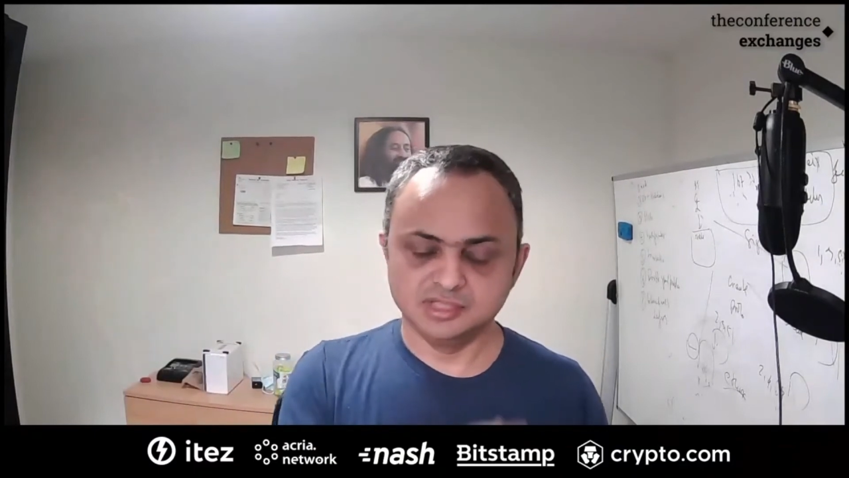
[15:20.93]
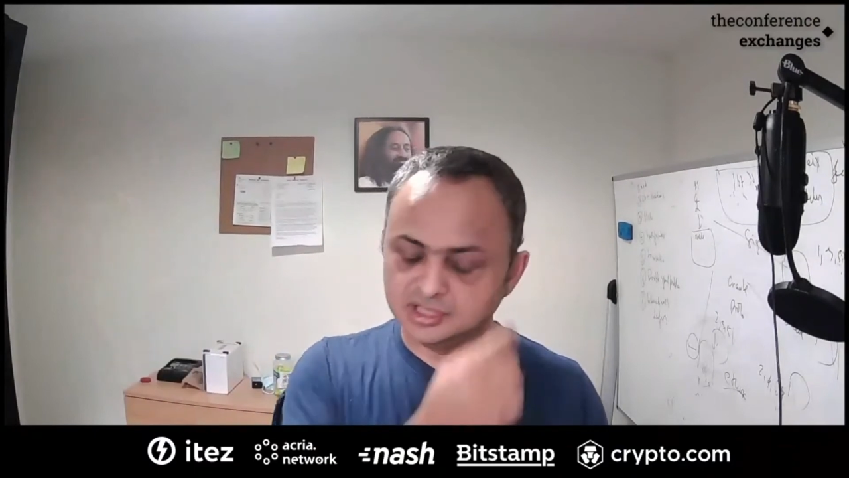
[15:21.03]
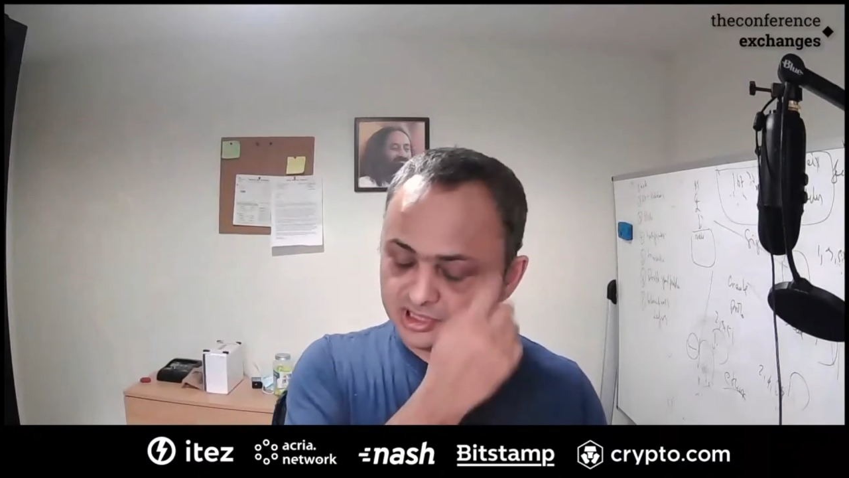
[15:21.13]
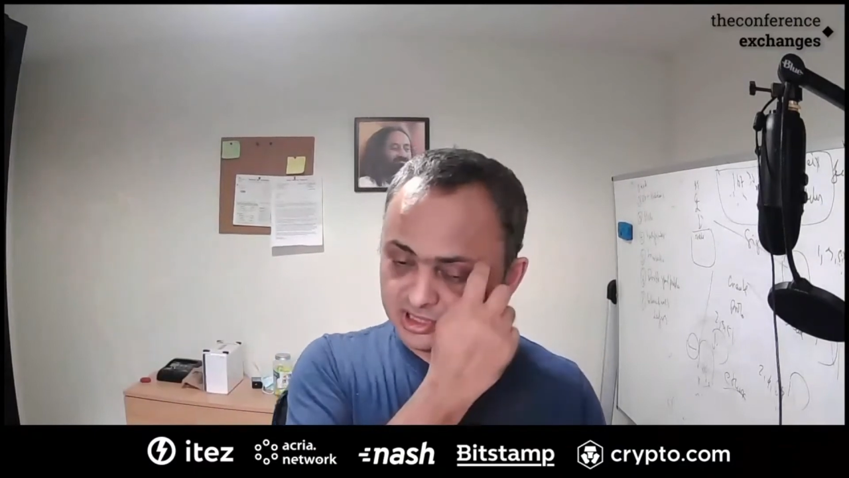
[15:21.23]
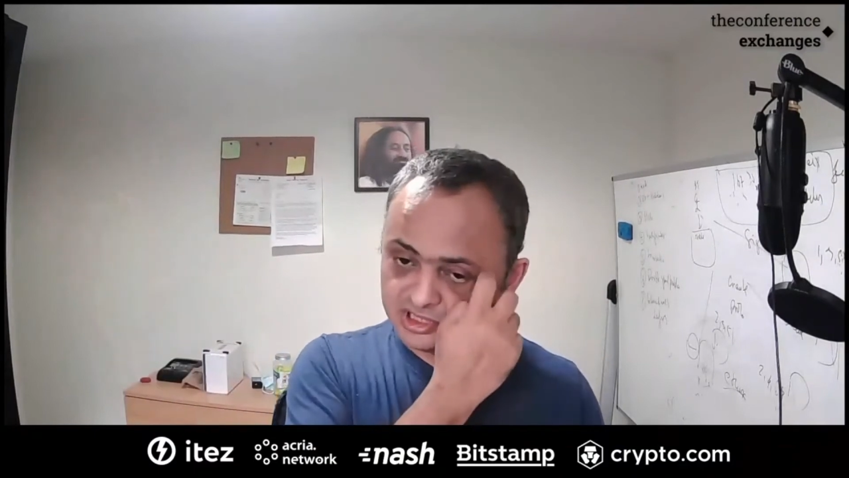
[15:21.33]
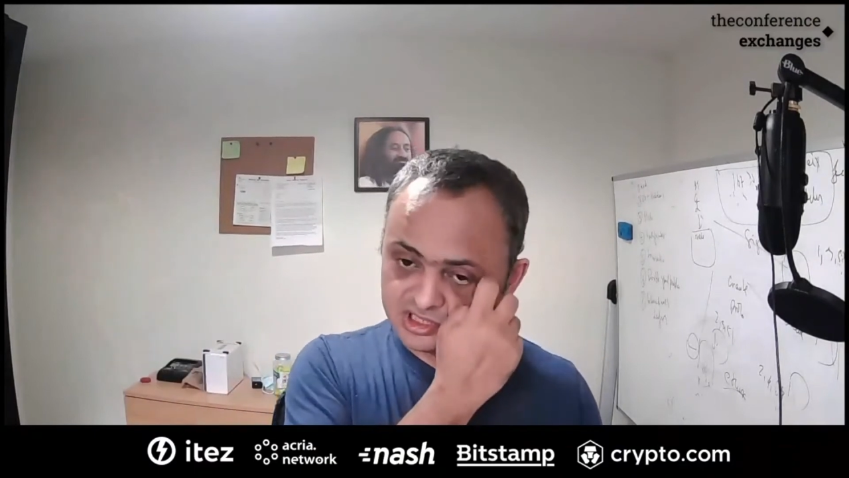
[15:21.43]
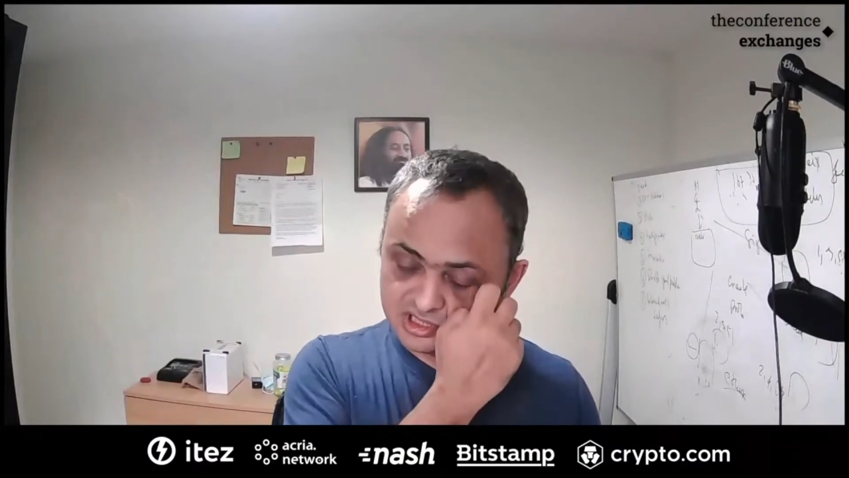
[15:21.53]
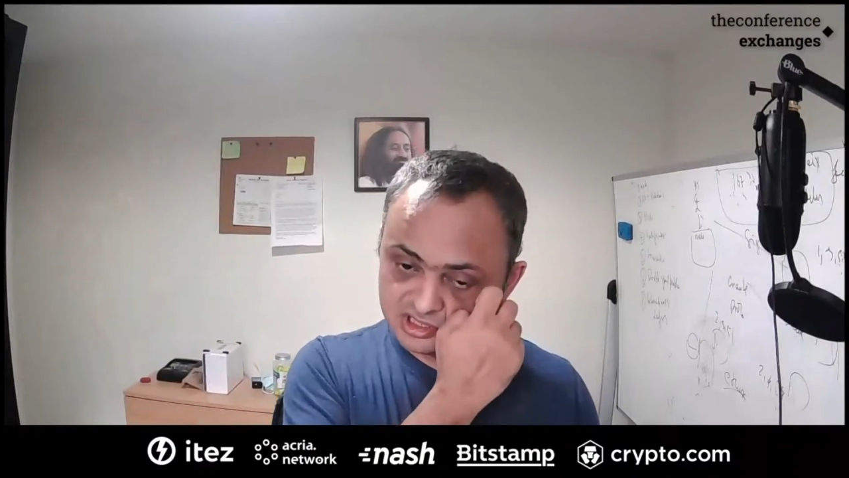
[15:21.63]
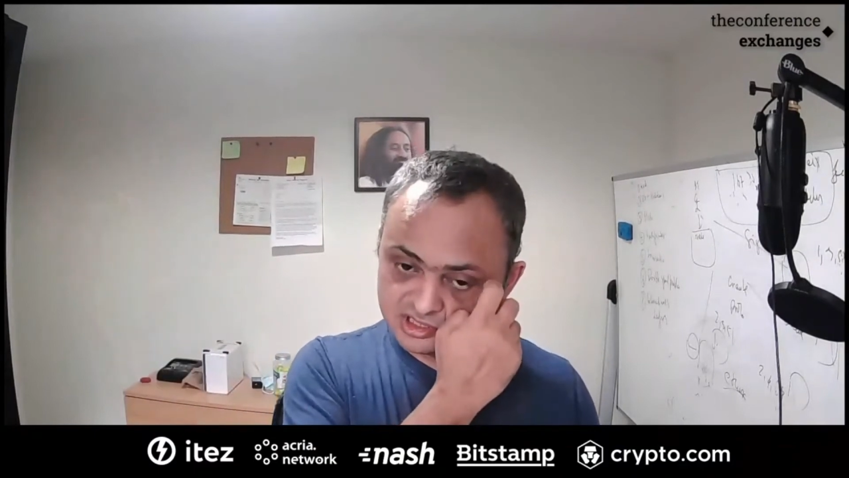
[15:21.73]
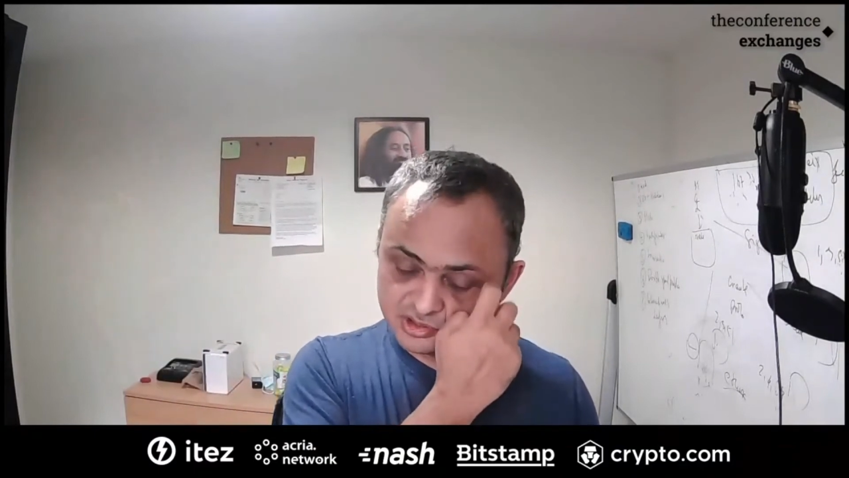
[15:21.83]

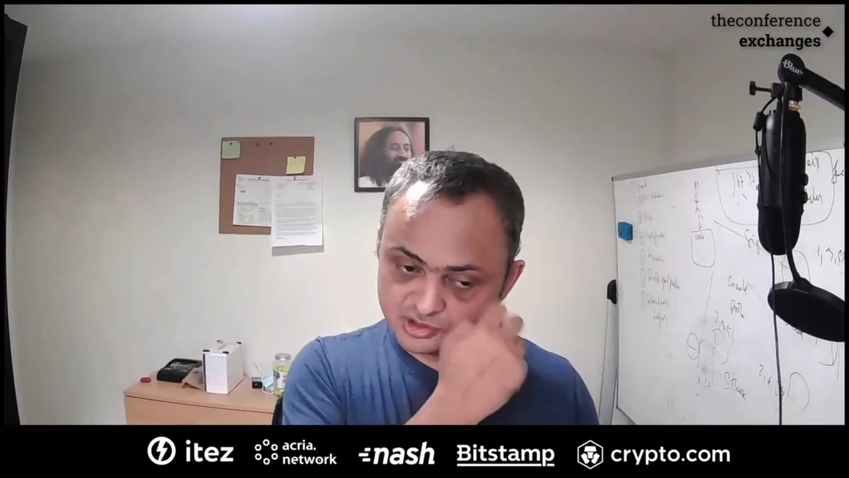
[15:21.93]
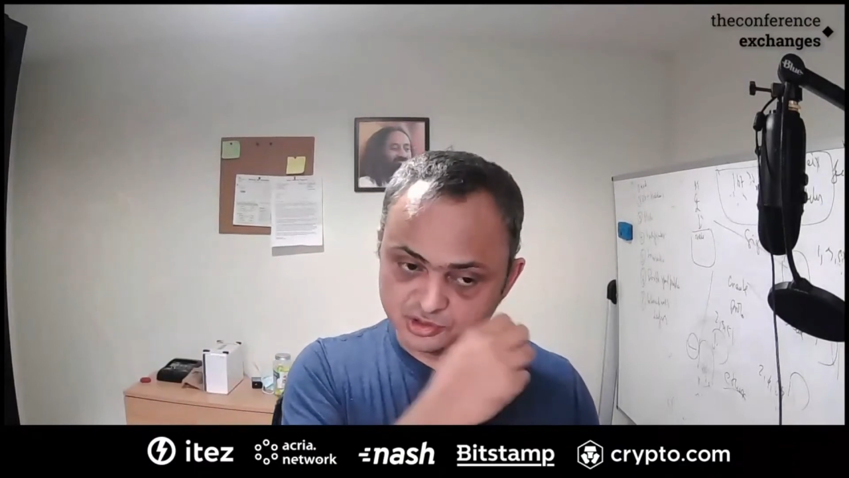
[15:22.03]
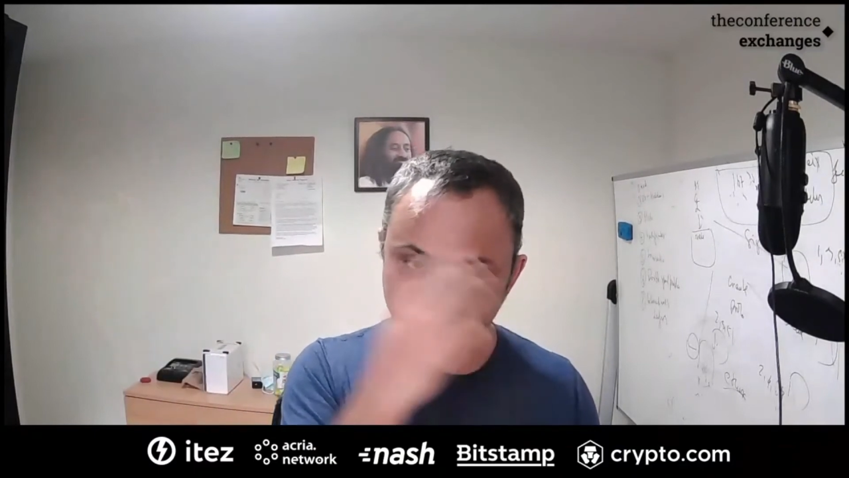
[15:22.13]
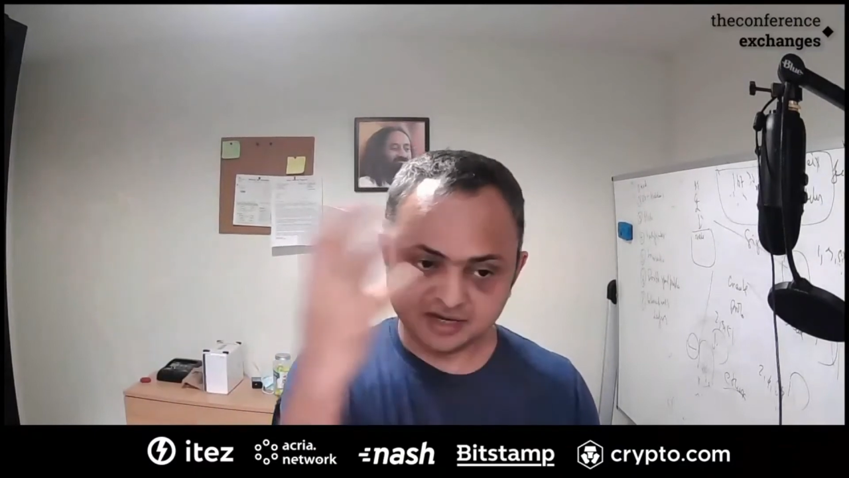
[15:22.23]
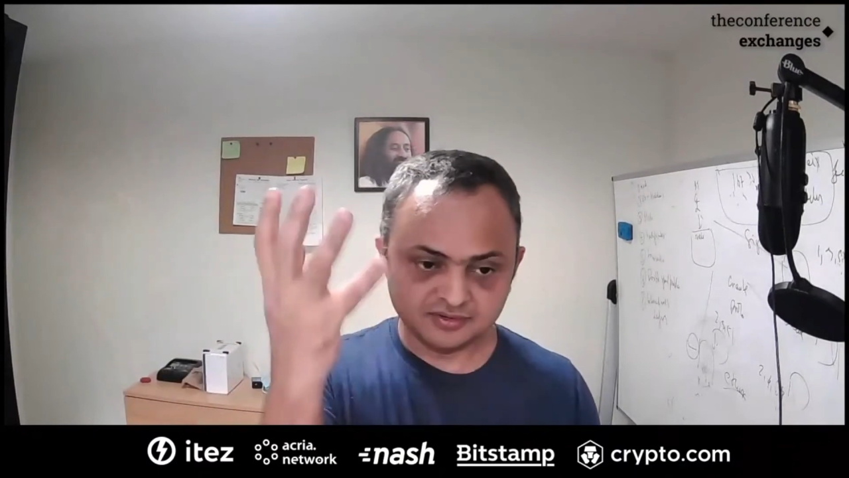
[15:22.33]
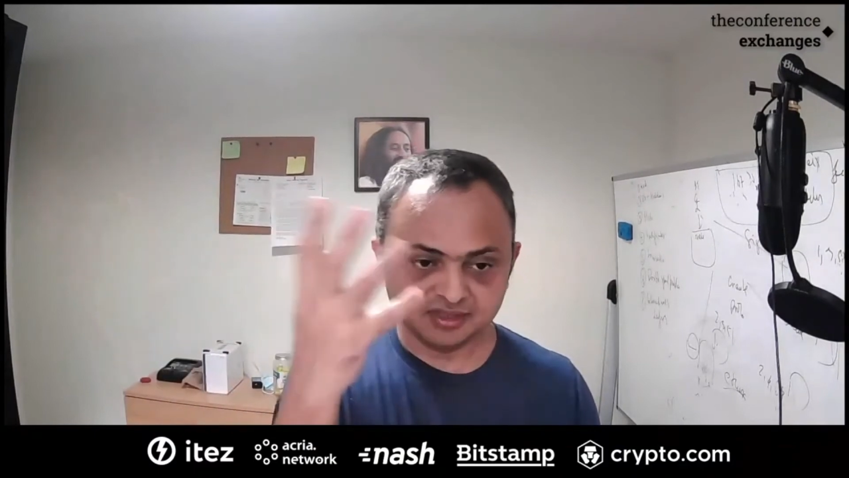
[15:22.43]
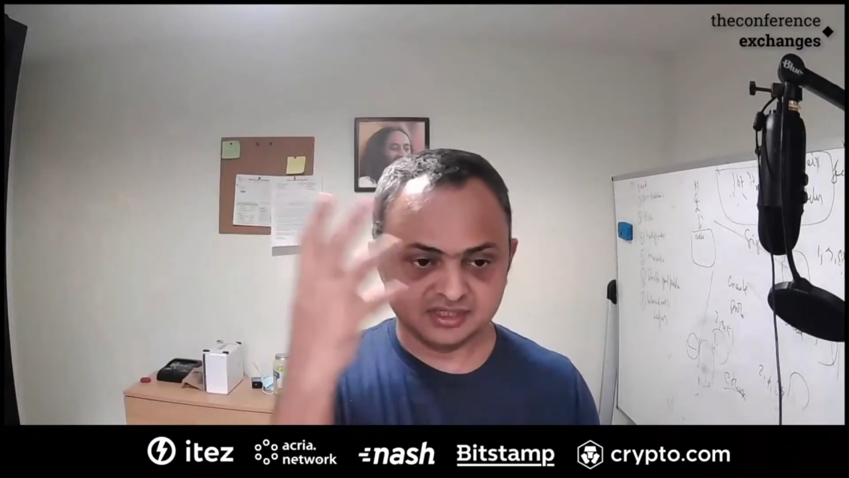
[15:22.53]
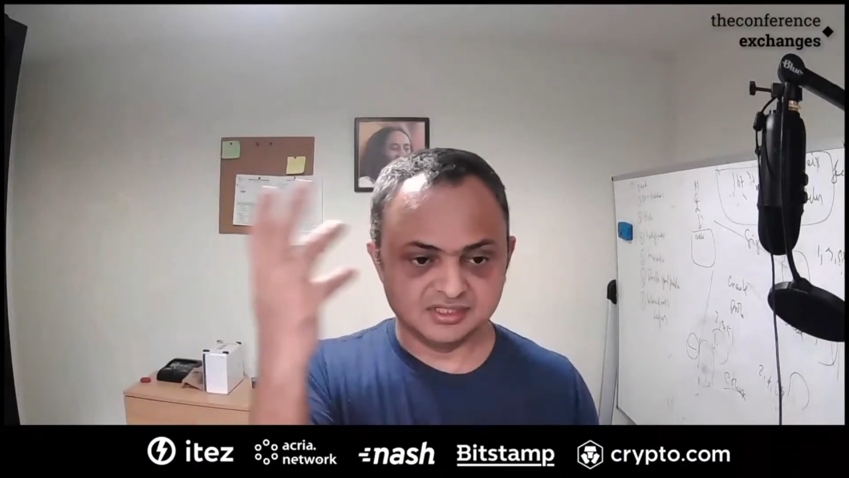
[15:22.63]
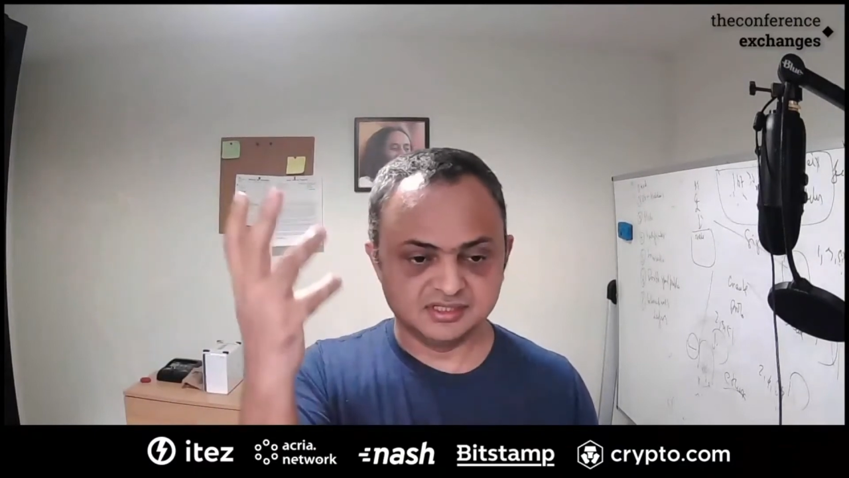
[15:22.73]
uh, so so now uh,